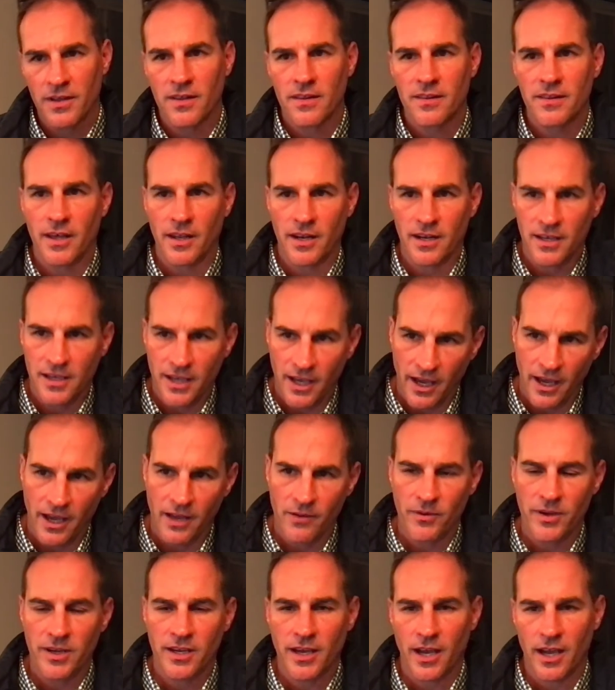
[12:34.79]
that, again,
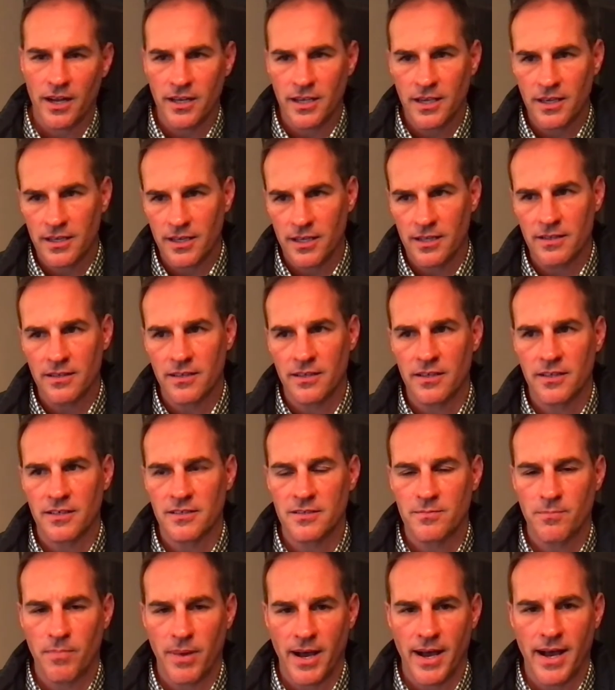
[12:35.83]
we kind of get into this
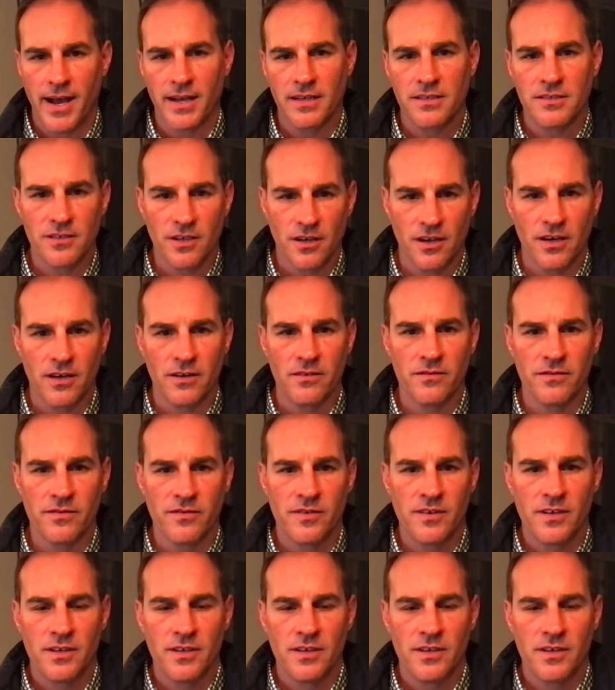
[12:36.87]
box of,